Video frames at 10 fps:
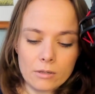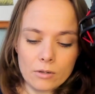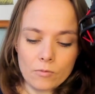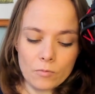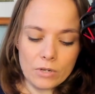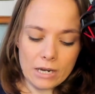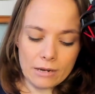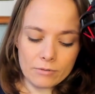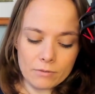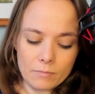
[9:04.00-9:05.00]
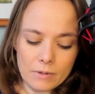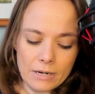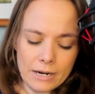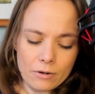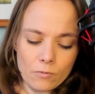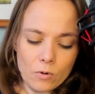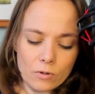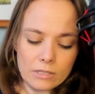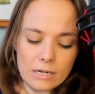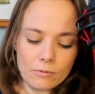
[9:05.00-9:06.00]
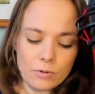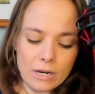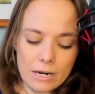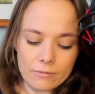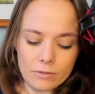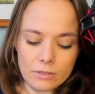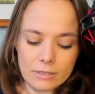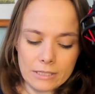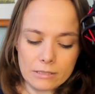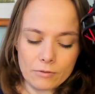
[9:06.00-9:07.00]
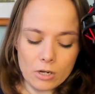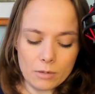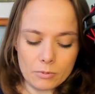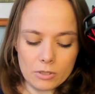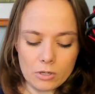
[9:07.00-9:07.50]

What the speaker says: We have the Nine of Wands and we have the Six of Cups.